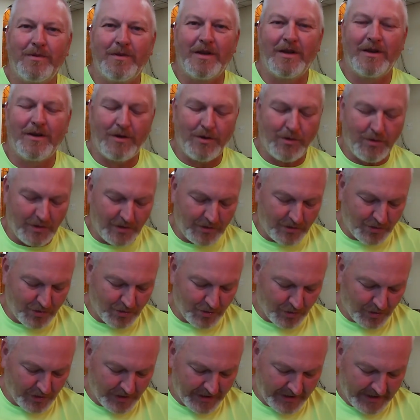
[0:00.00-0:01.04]
and to
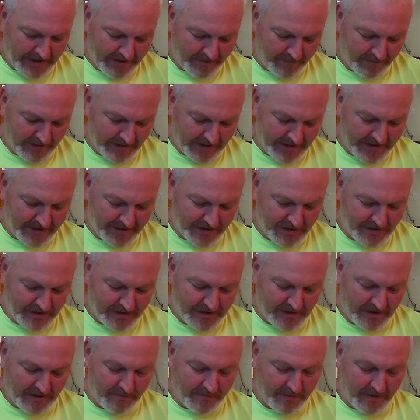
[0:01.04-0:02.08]
enjoy that
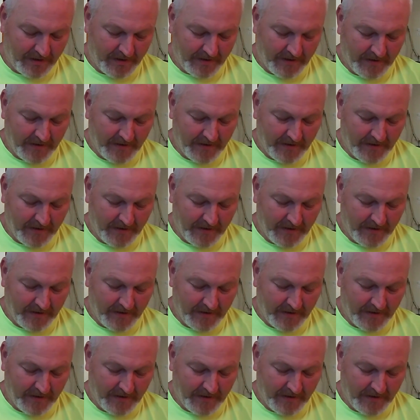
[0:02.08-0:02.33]
relationship.